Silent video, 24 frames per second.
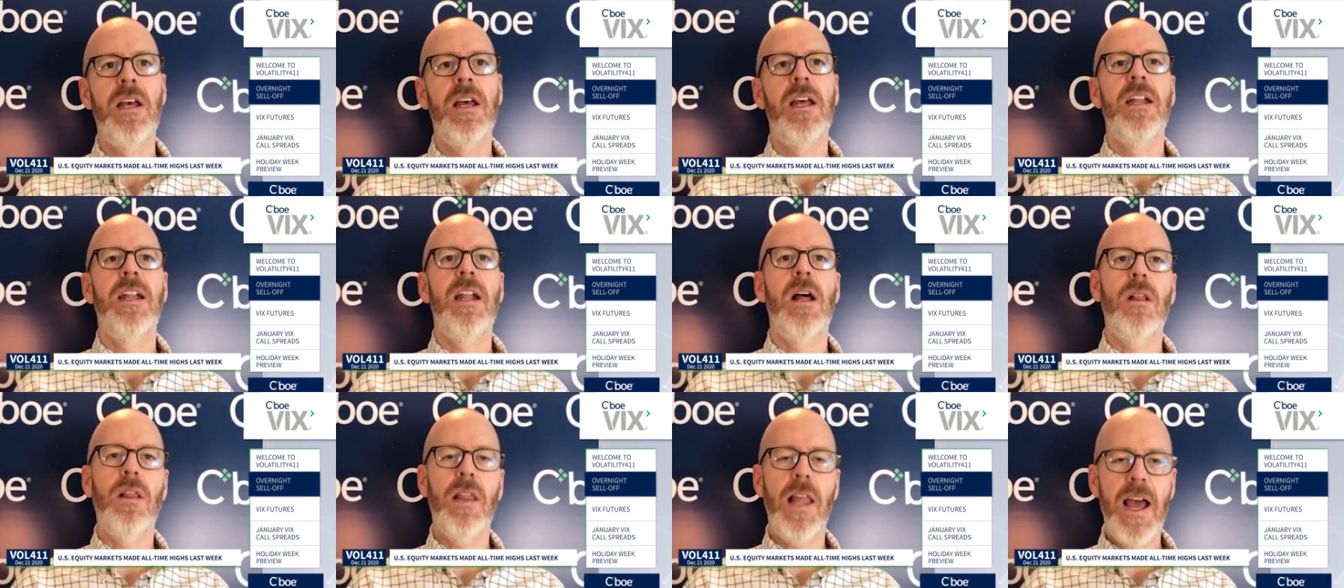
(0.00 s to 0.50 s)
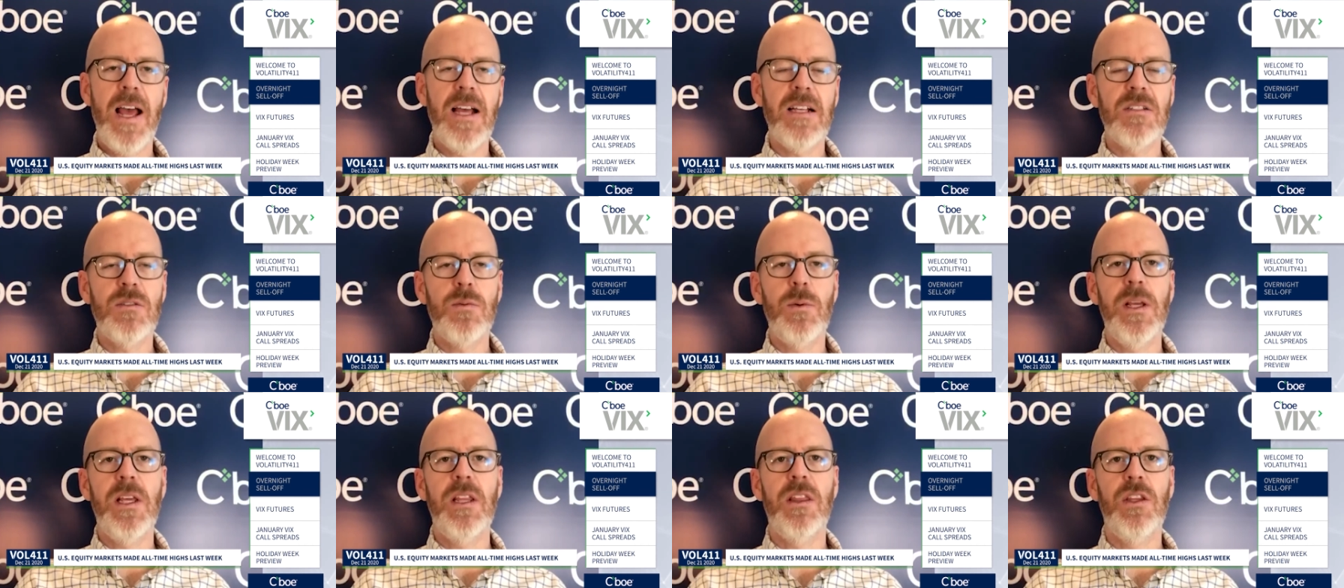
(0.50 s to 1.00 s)
Now,
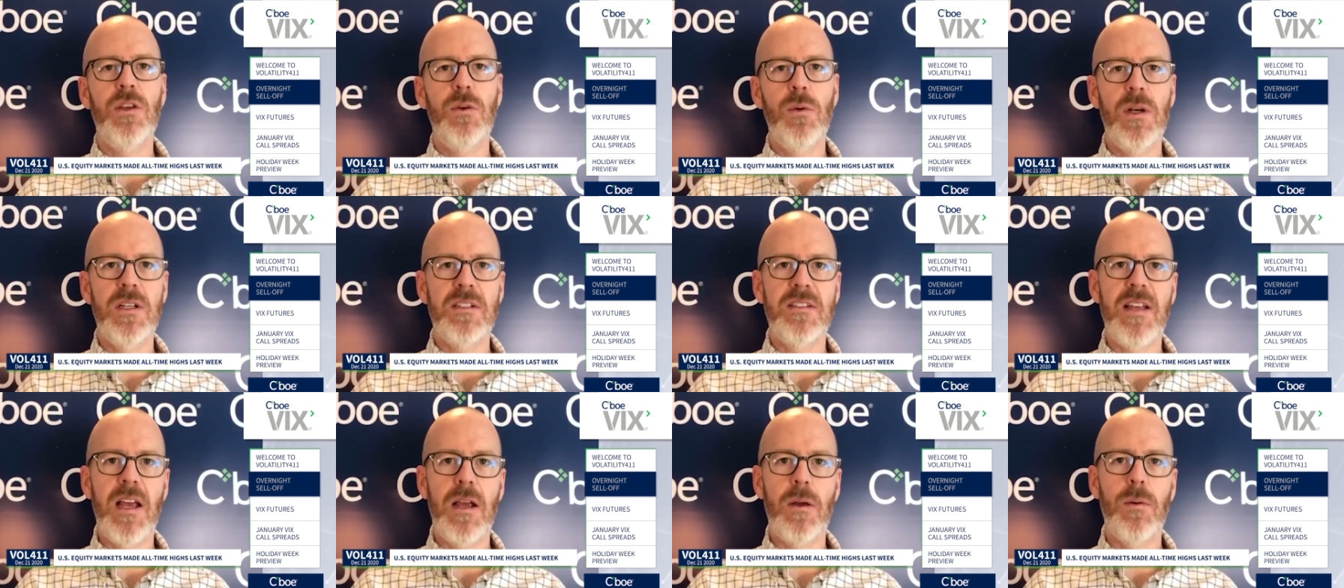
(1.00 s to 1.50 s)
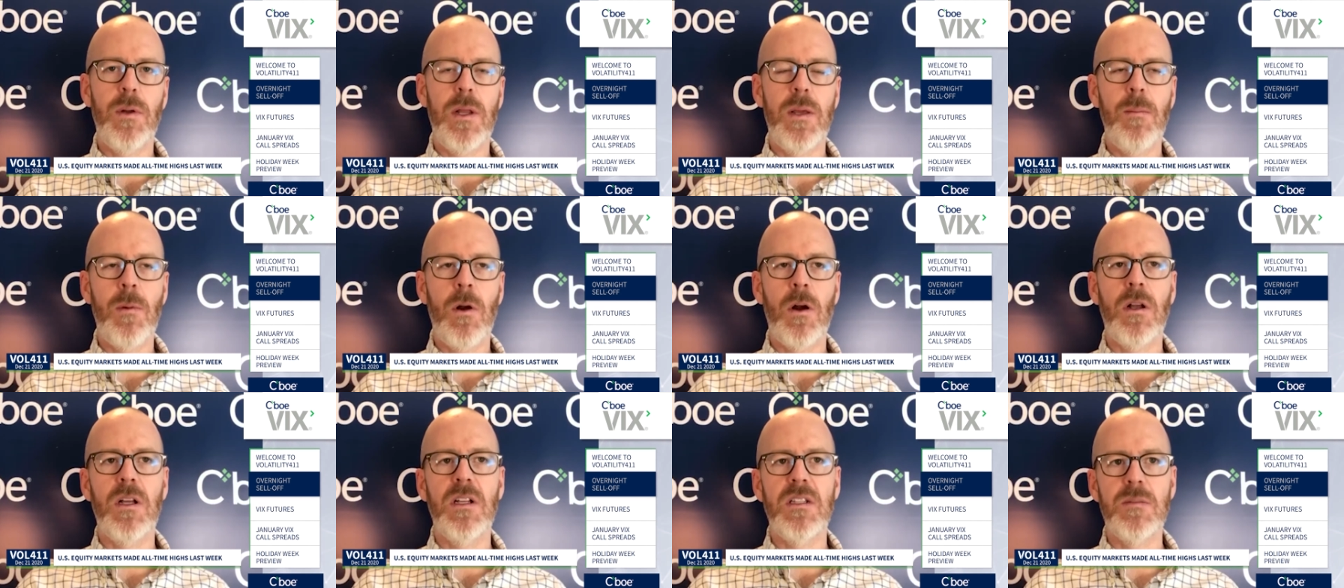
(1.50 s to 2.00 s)
last week, the U.S. equity
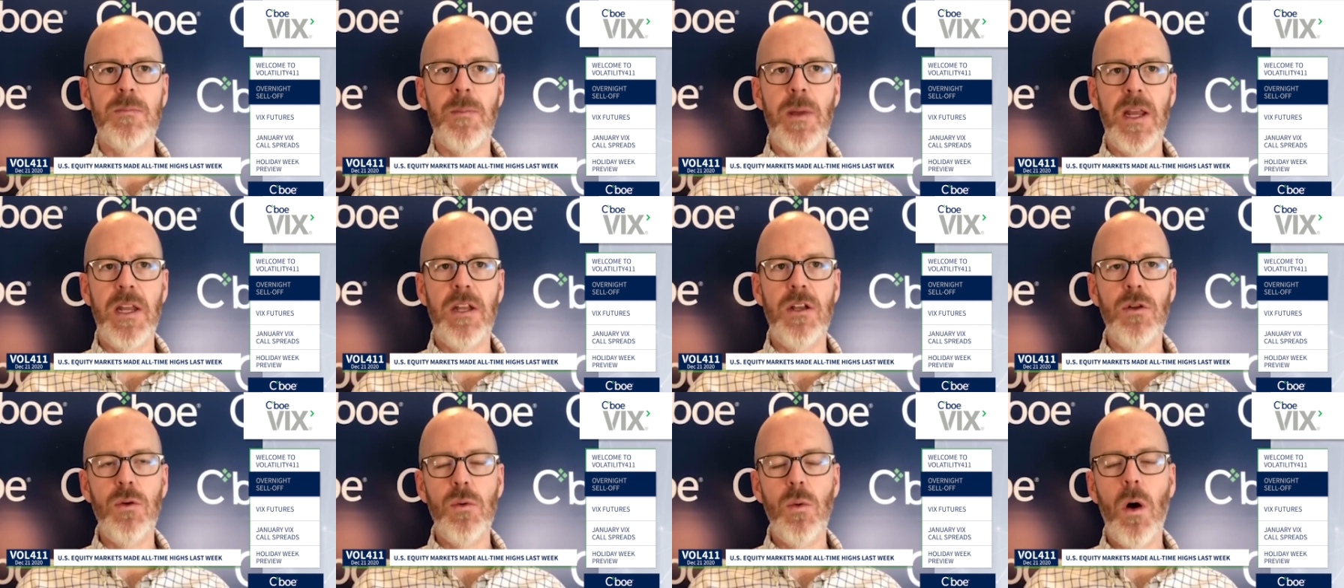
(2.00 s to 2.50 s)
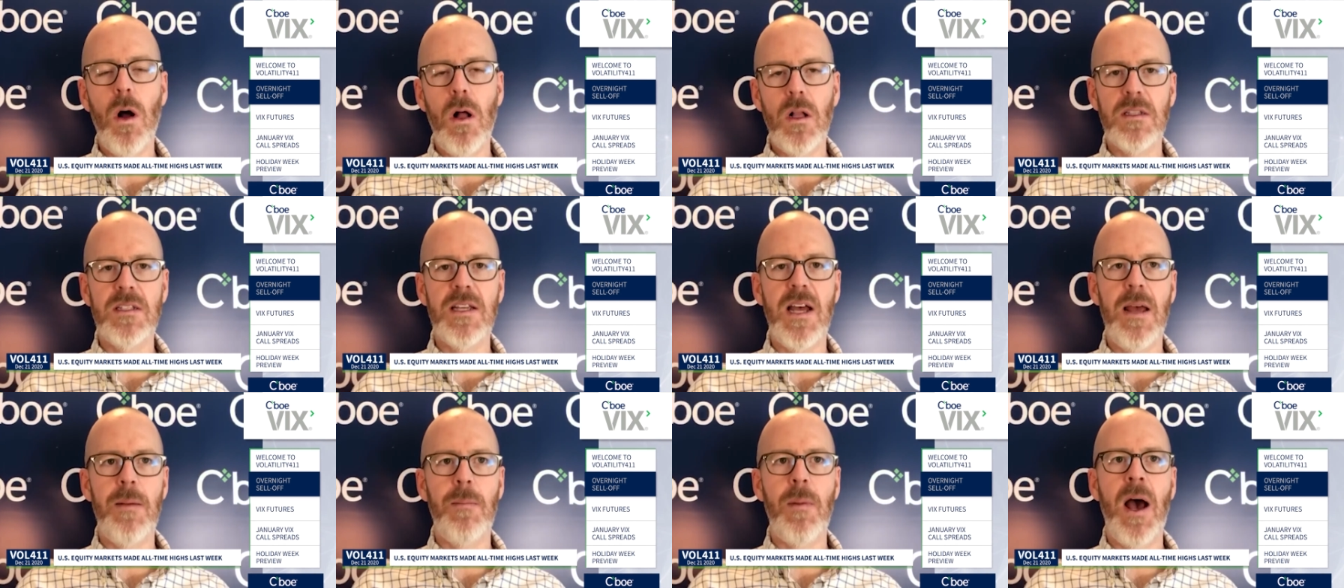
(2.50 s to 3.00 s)
markets made new all
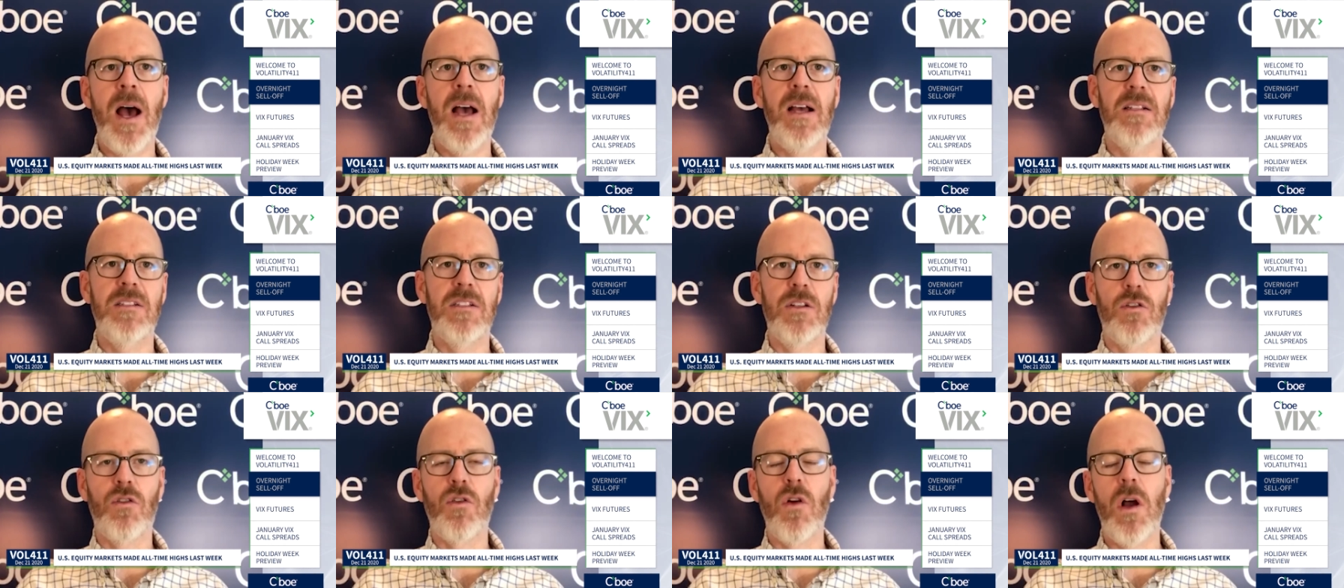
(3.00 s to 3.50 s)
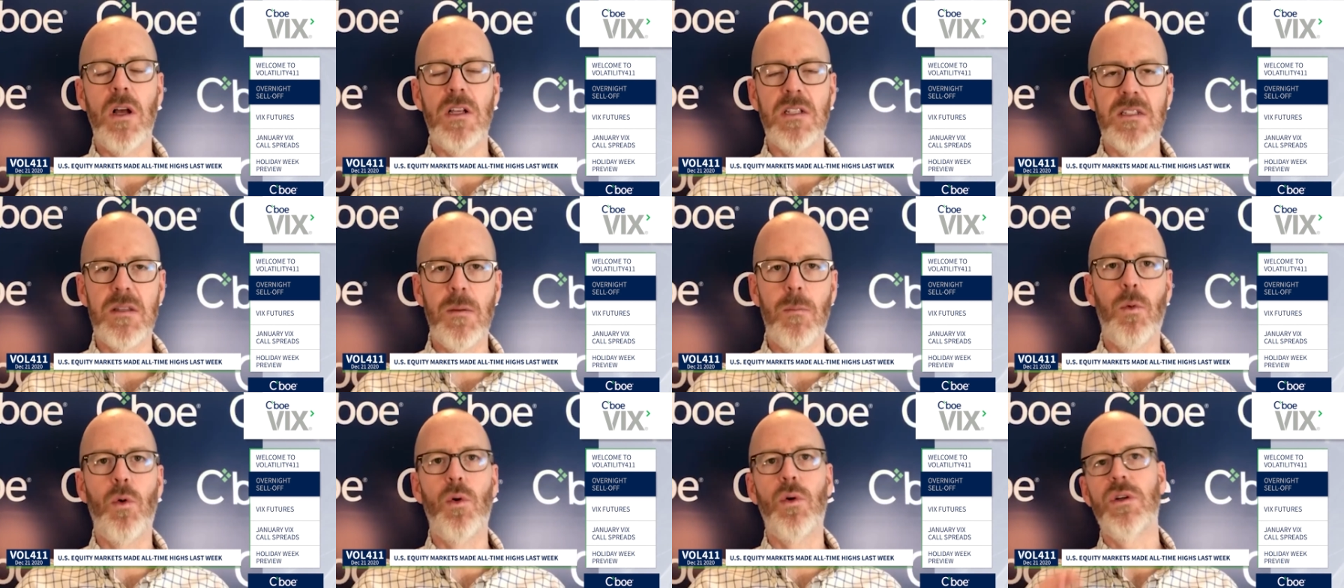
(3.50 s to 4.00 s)
time highs across
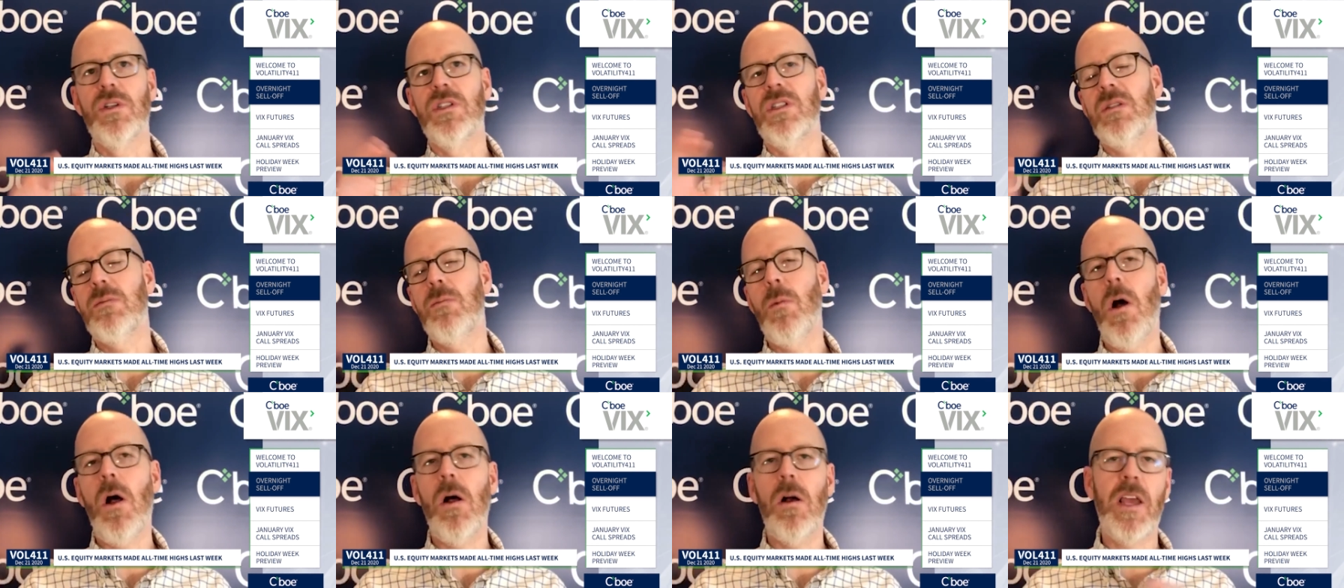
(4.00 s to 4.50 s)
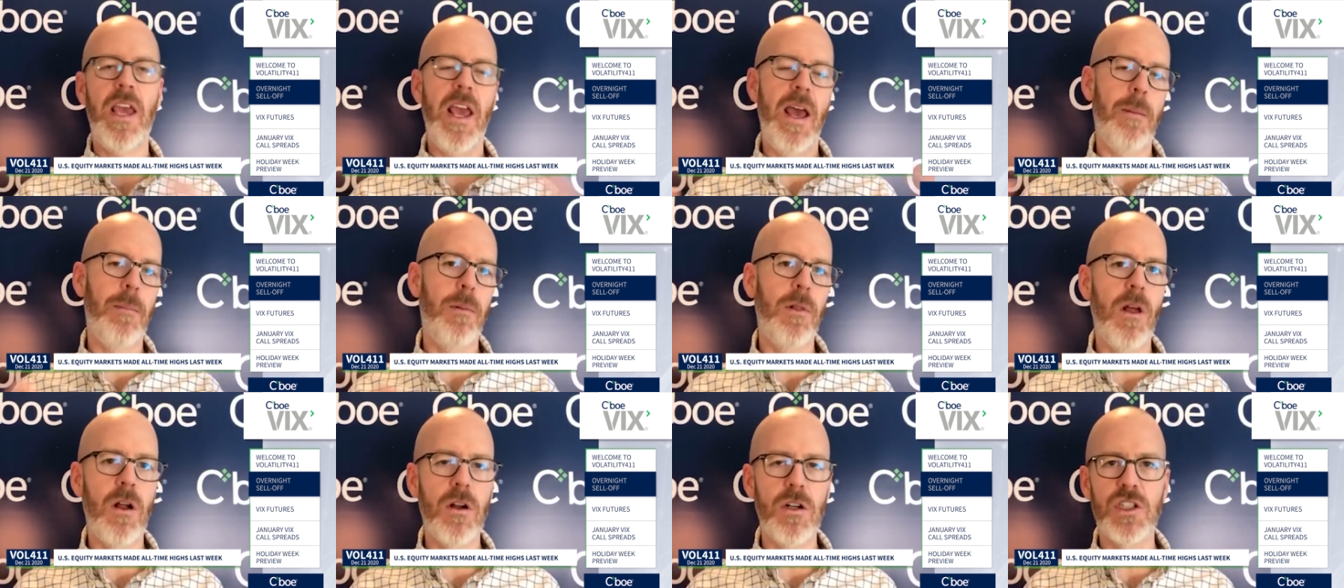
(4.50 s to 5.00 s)
the board small
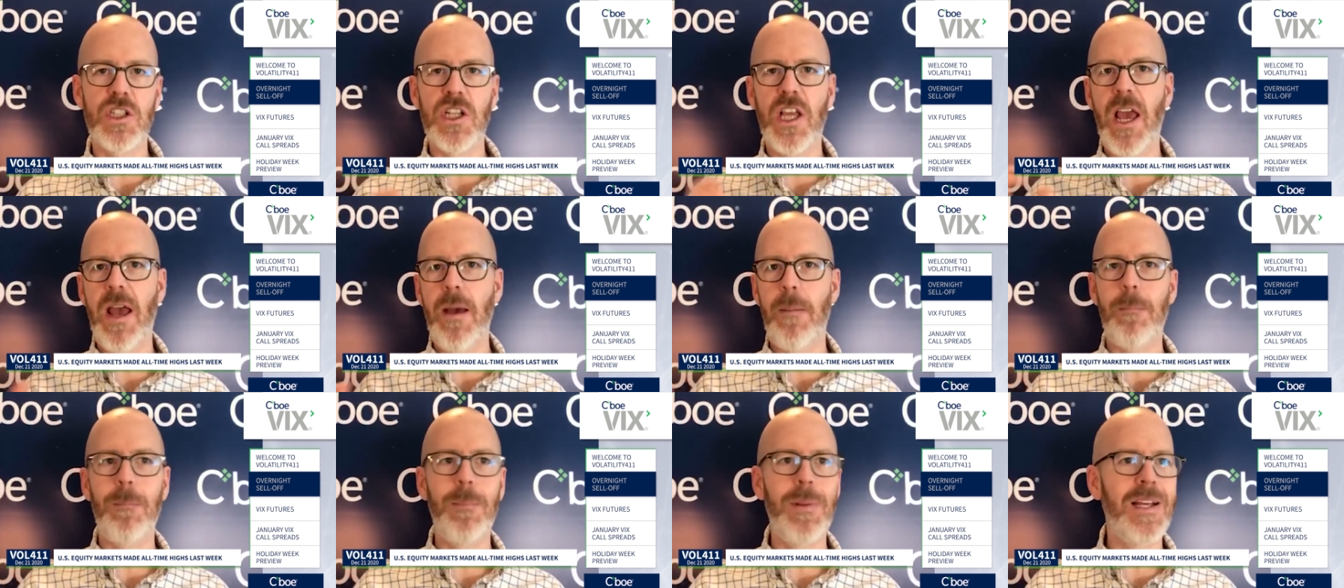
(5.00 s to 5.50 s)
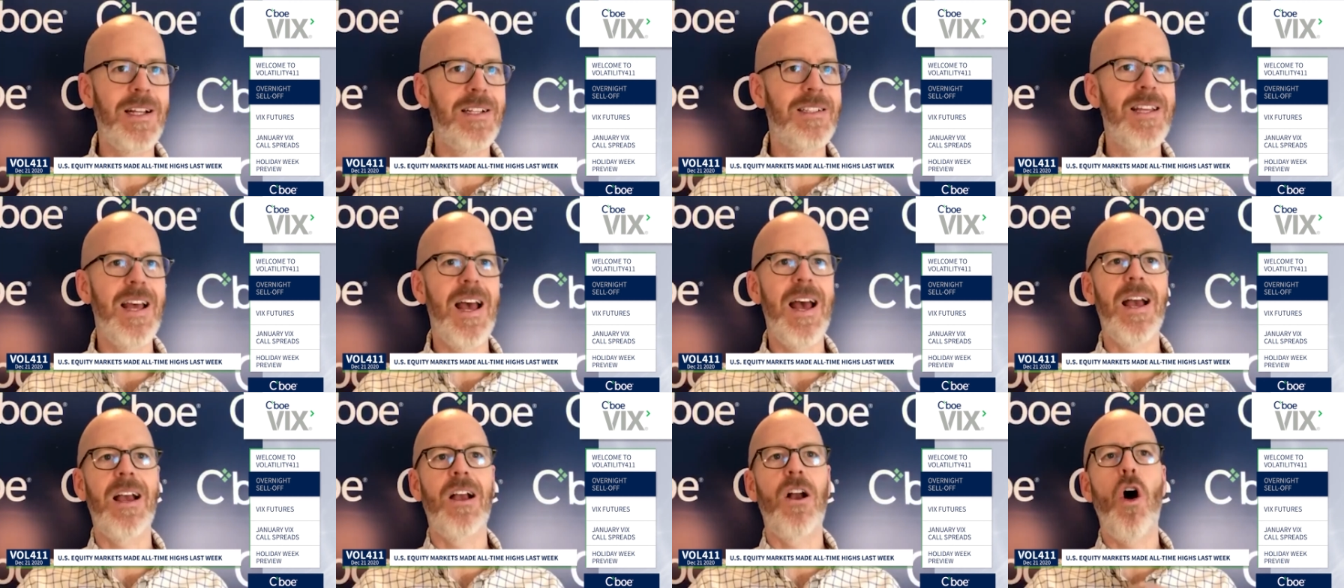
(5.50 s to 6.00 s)
cap, large cap, big
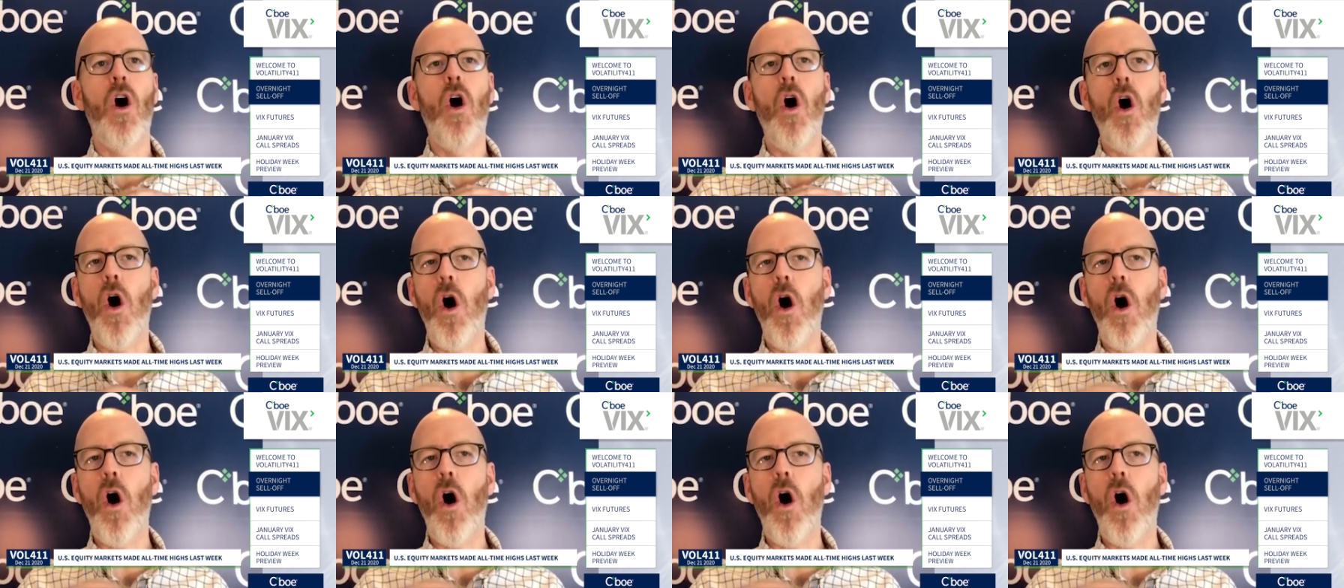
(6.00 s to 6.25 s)
tech,